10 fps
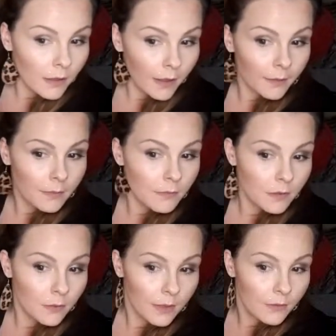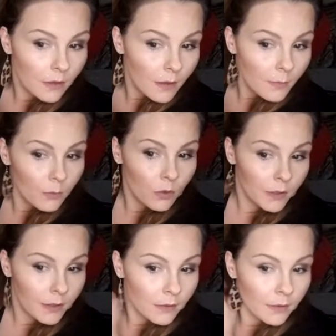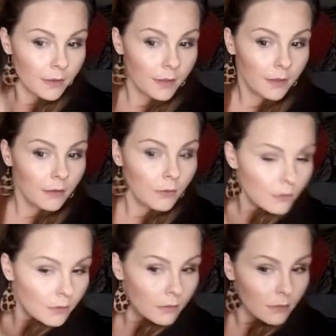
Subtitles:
Okay, so we have a couple more here to do.